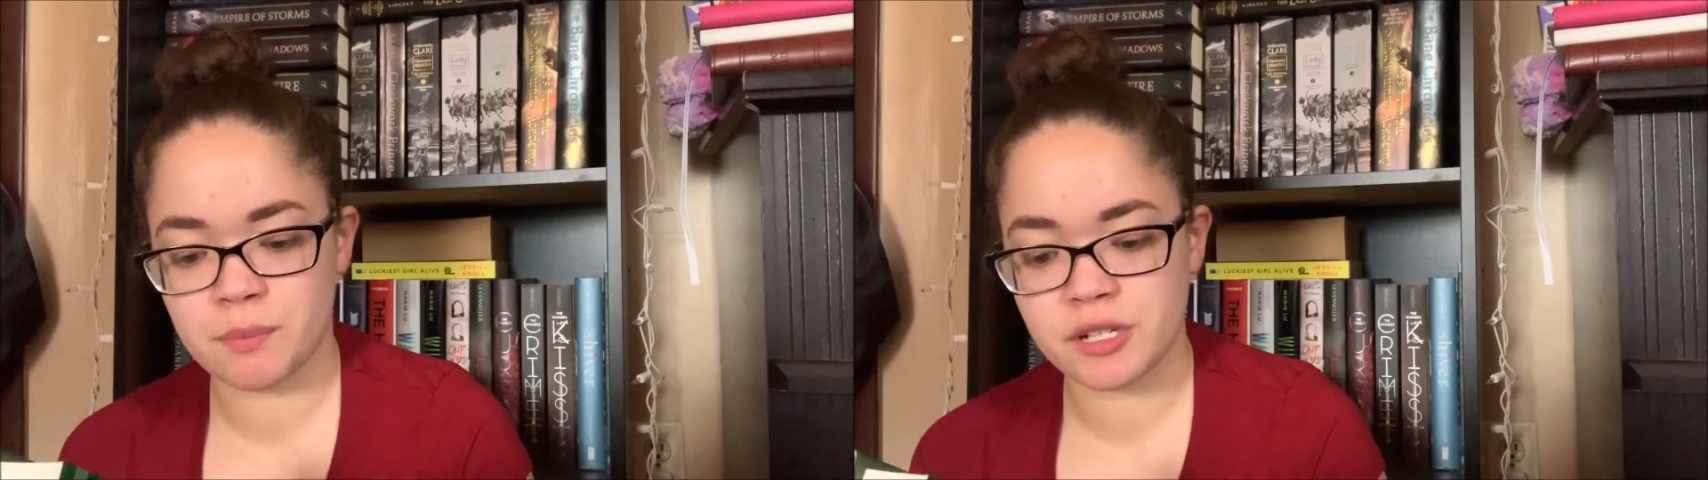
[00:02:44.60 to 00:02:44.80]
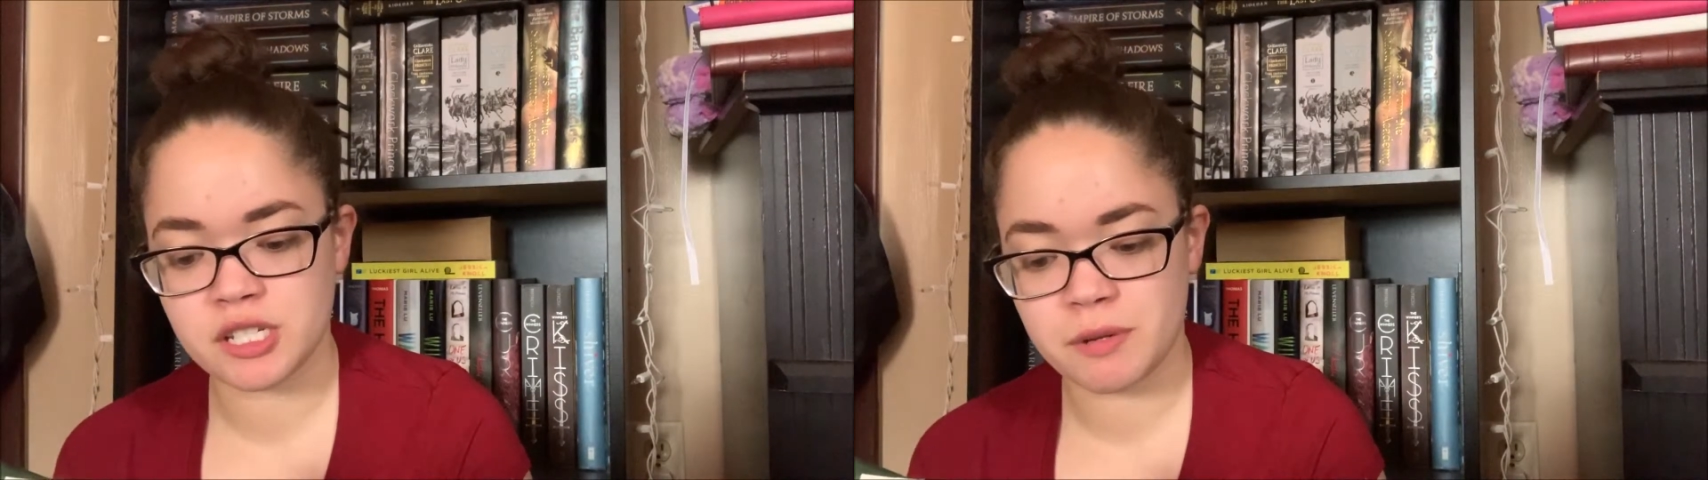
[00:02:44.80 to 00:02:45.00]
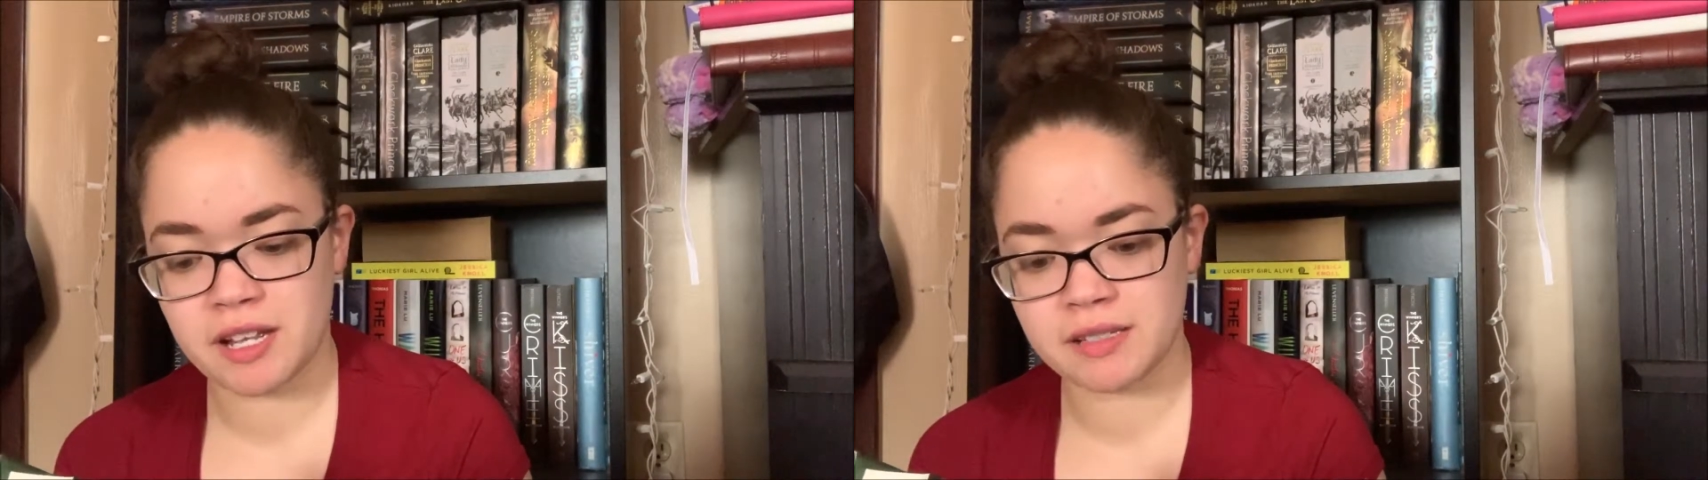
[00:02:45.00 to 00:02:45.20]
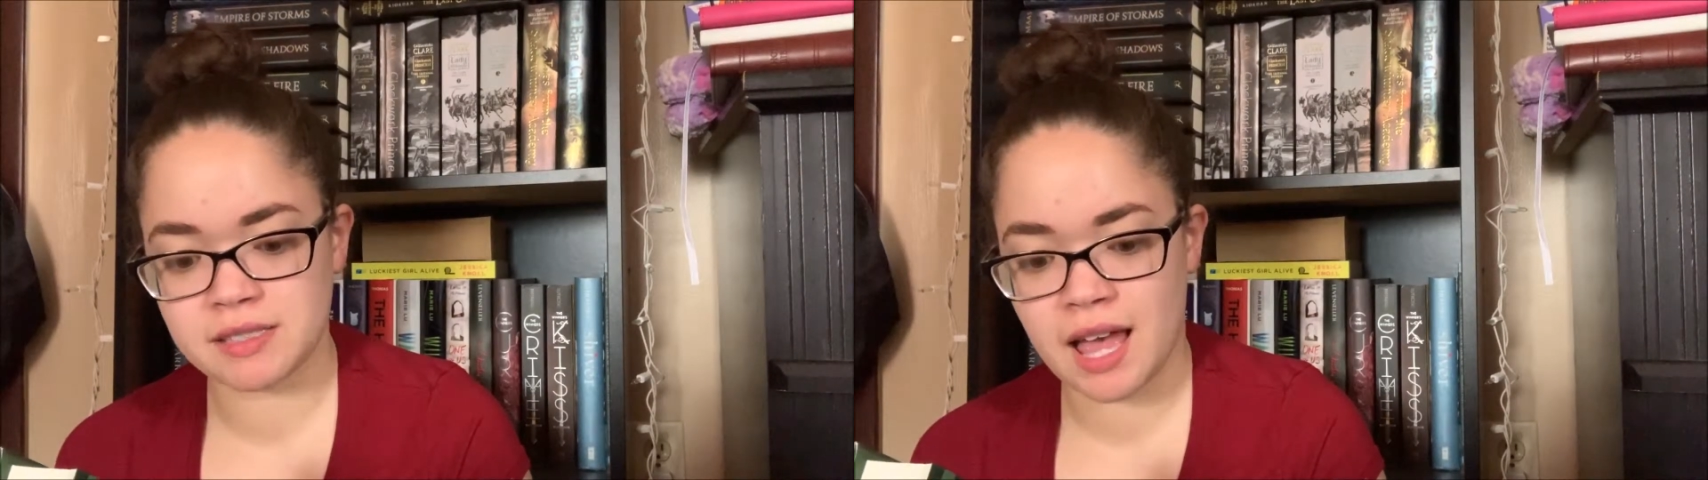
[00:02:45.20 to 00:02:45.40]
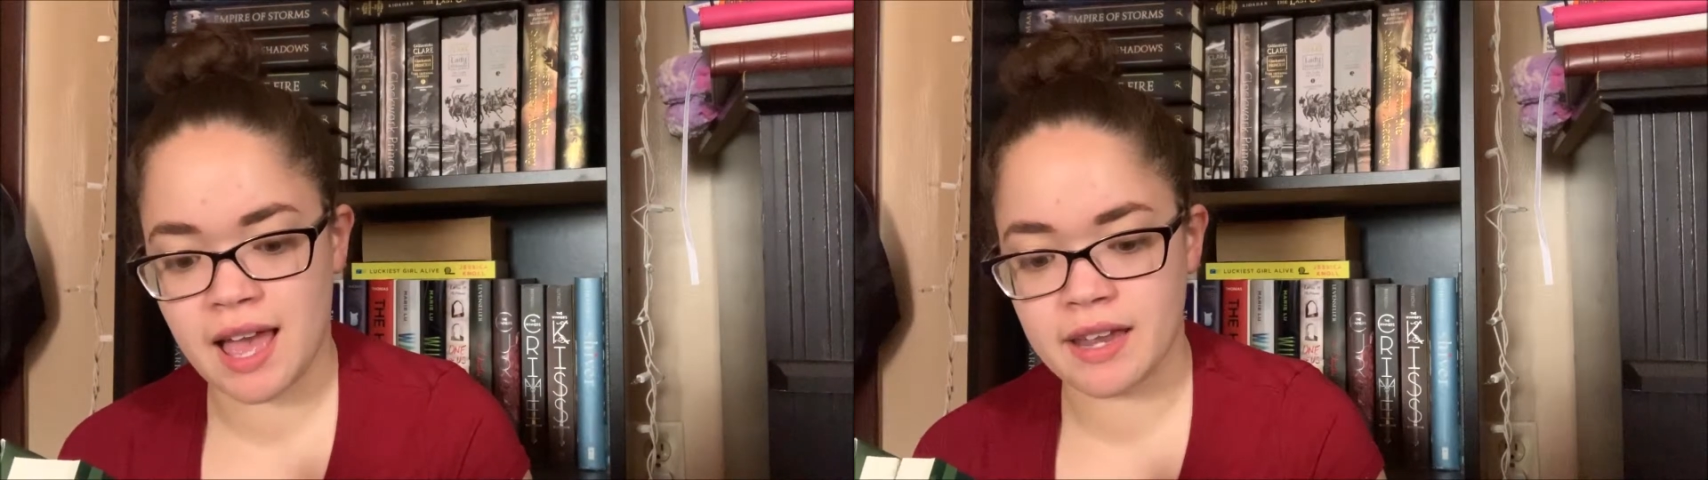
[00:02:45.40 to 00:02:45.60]
push
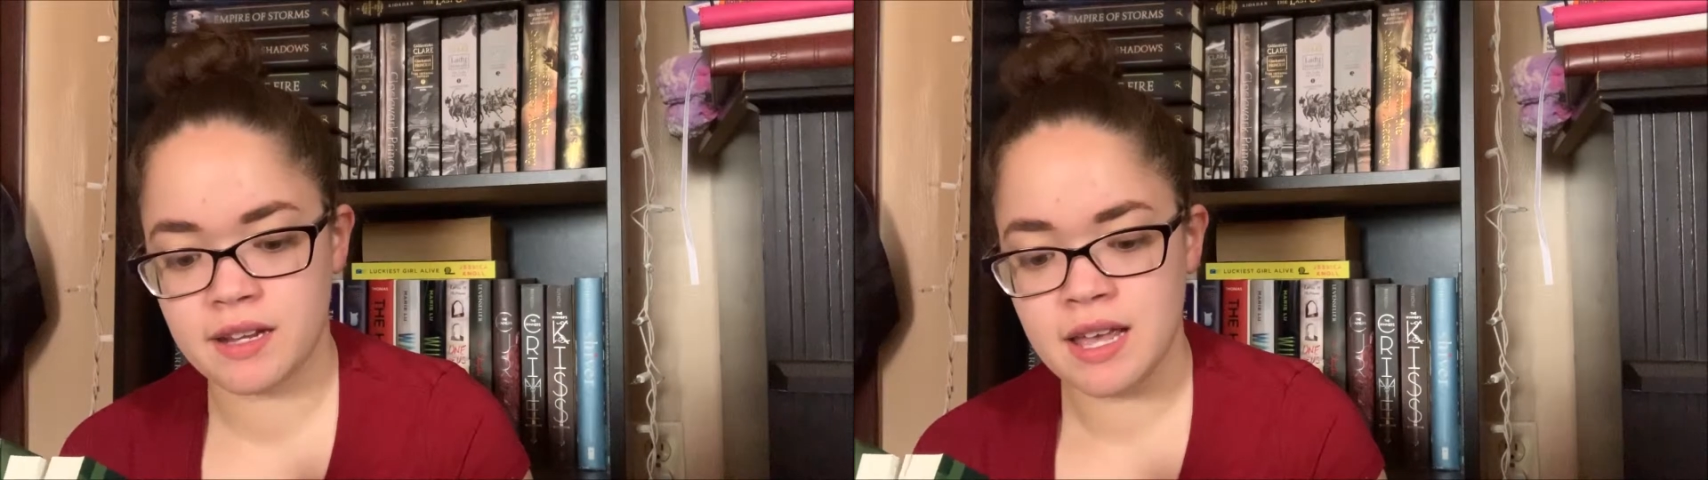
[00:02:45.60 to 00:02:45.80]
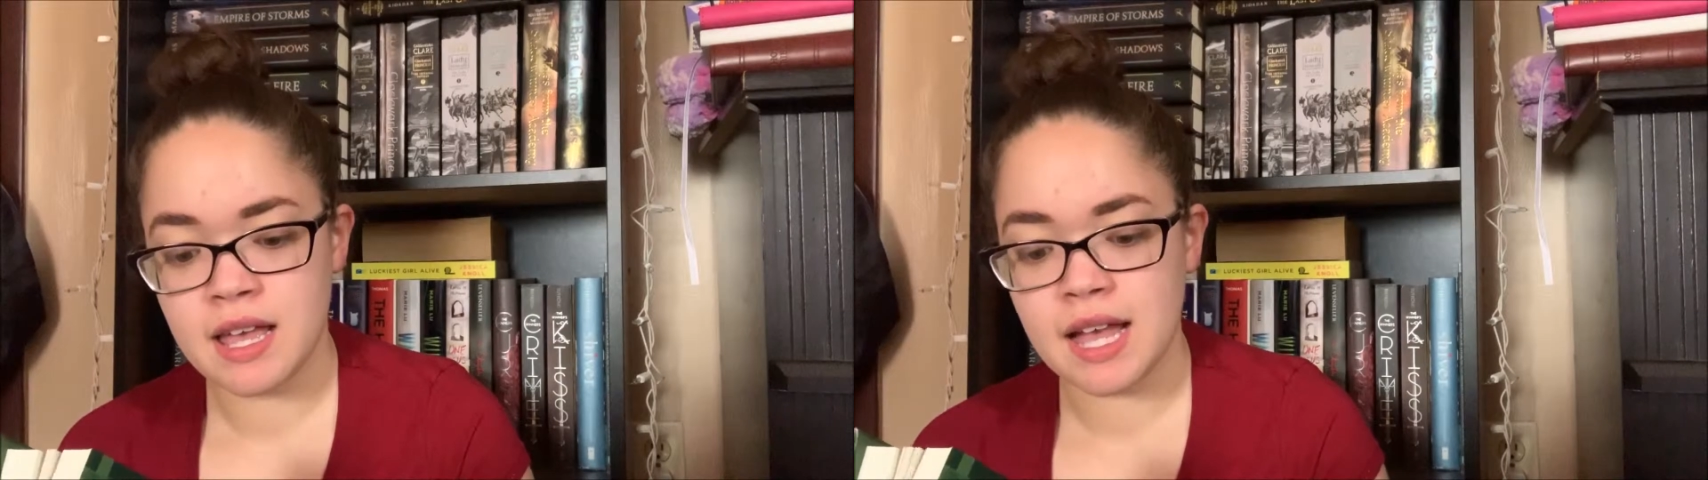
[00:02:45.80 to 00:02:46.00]
aside